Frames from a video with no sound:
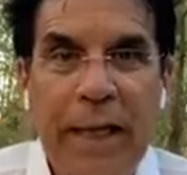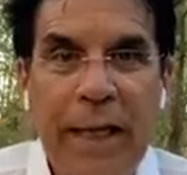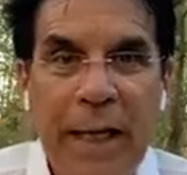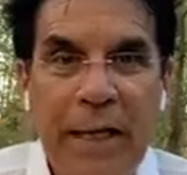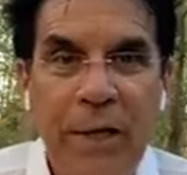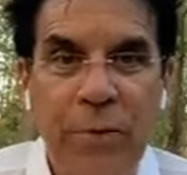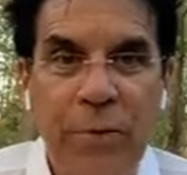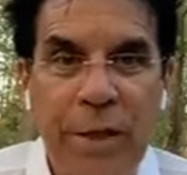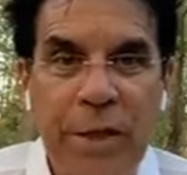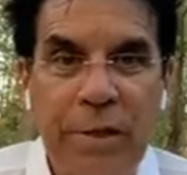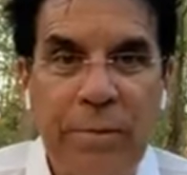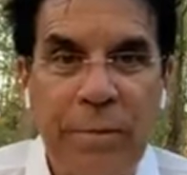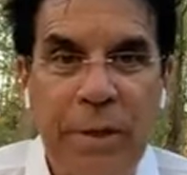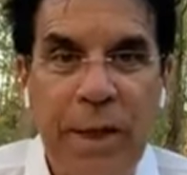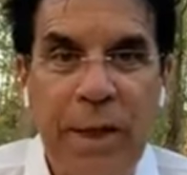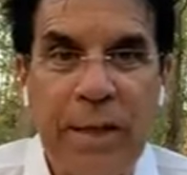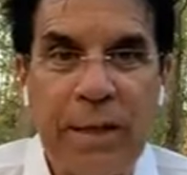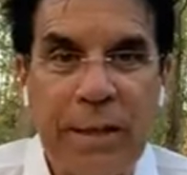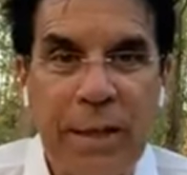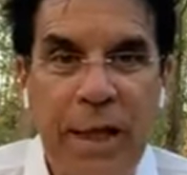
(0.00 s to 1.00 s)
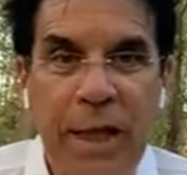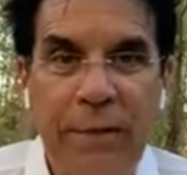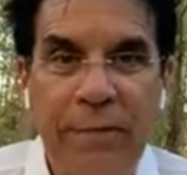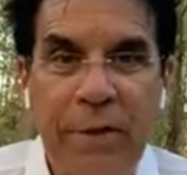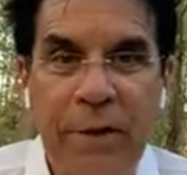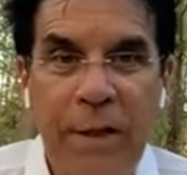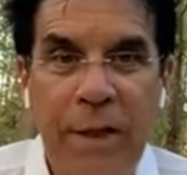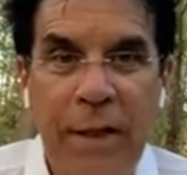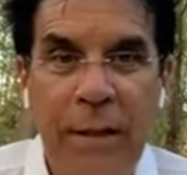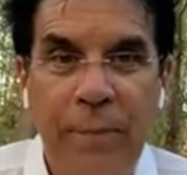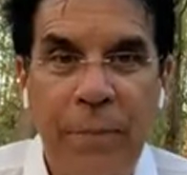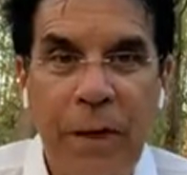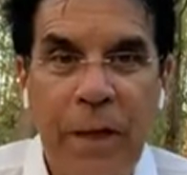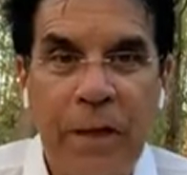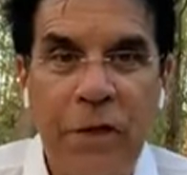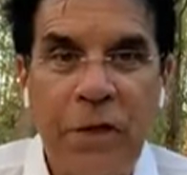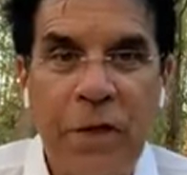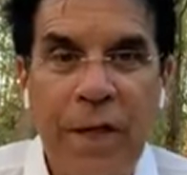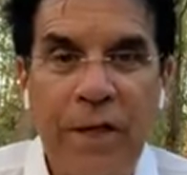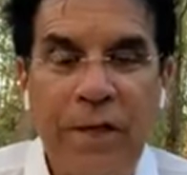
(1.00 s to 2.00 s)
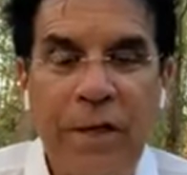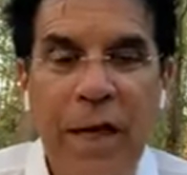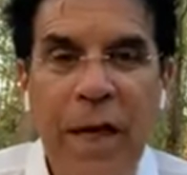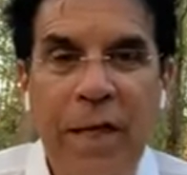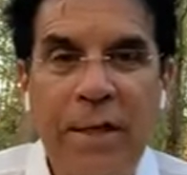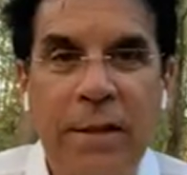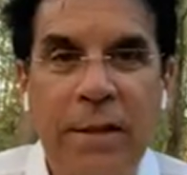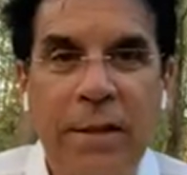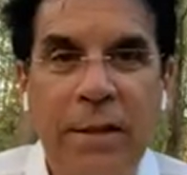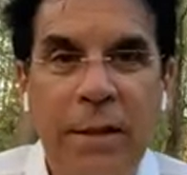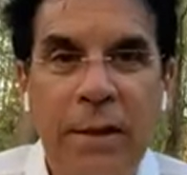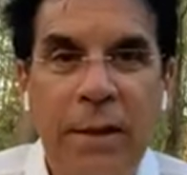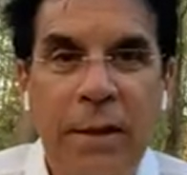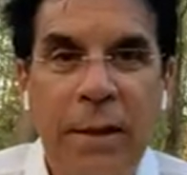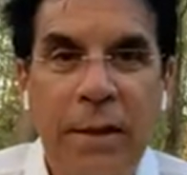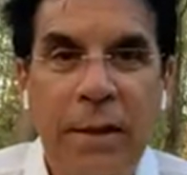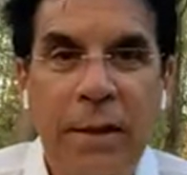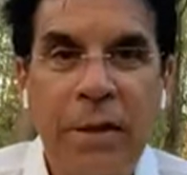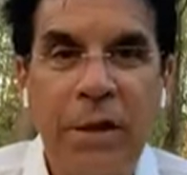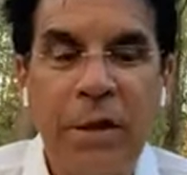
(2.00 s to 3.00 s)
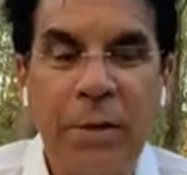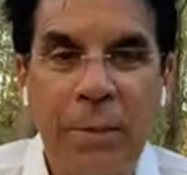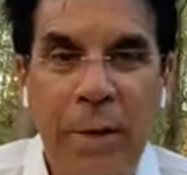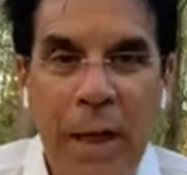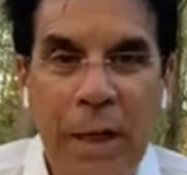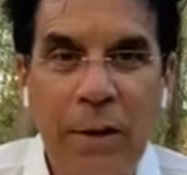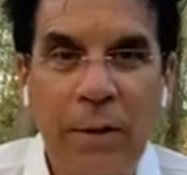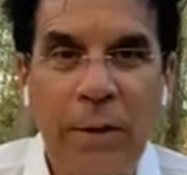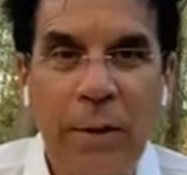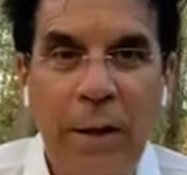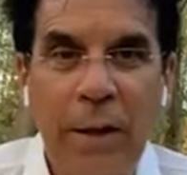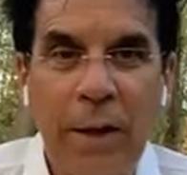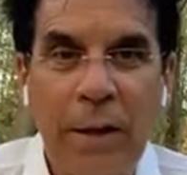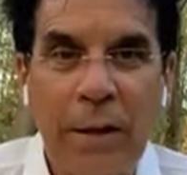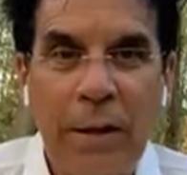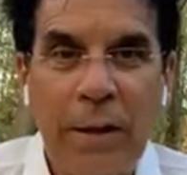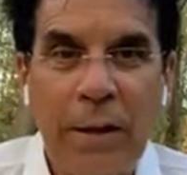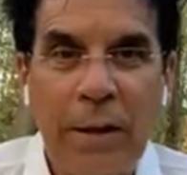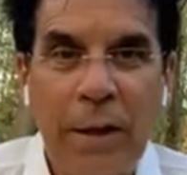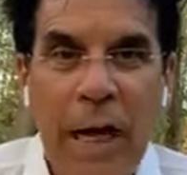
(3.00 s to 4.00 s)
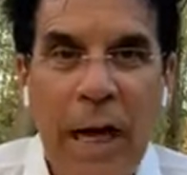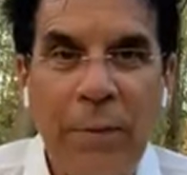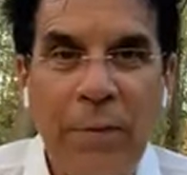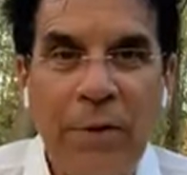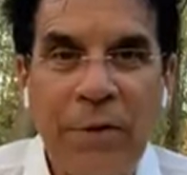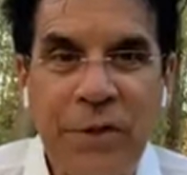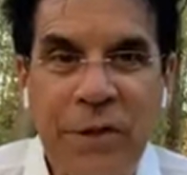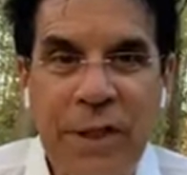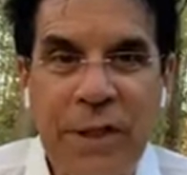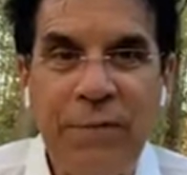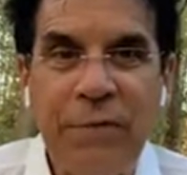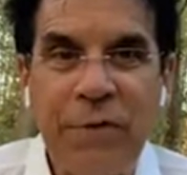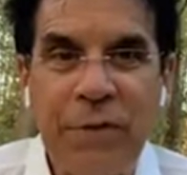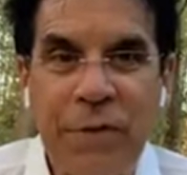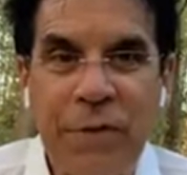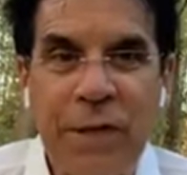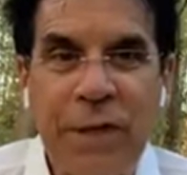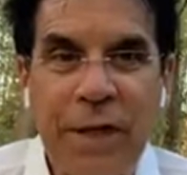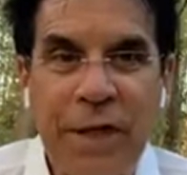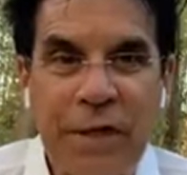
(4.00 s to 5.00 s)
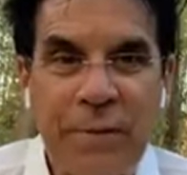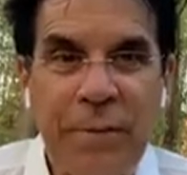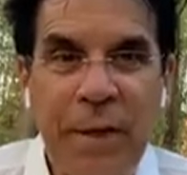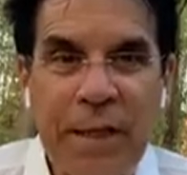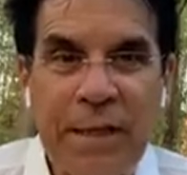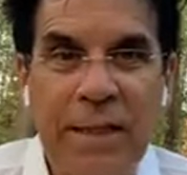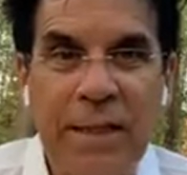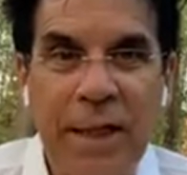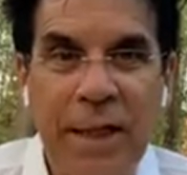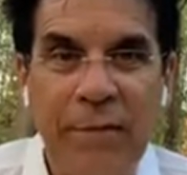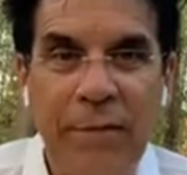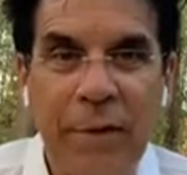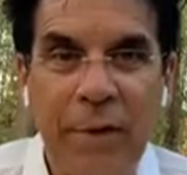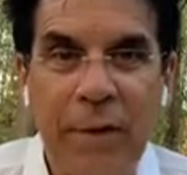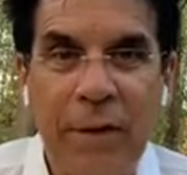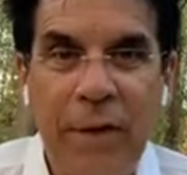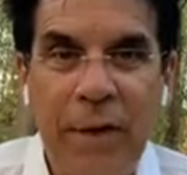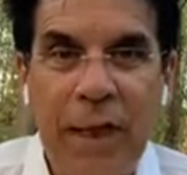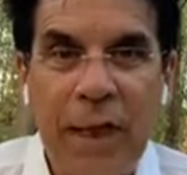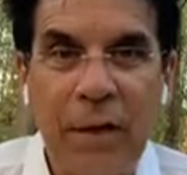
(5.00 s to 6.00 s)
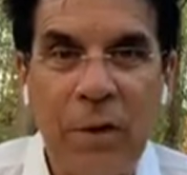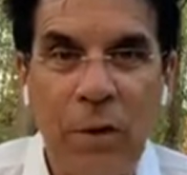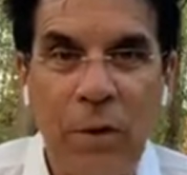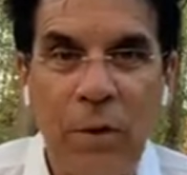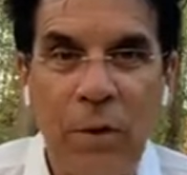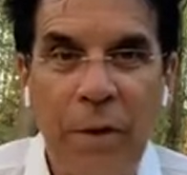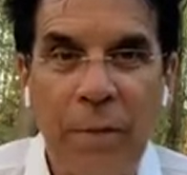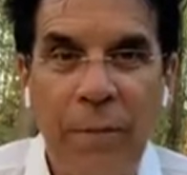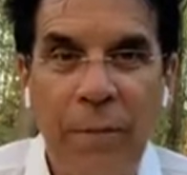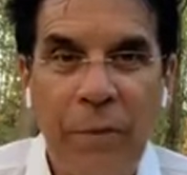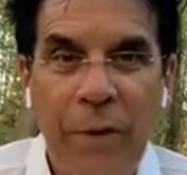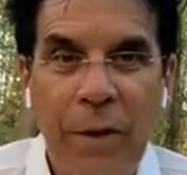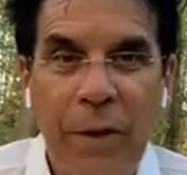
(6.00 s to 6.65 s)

and God, you raised him dead and he's alive today. Jesus, you're my Lord. I receive you today as my Savior and Lord.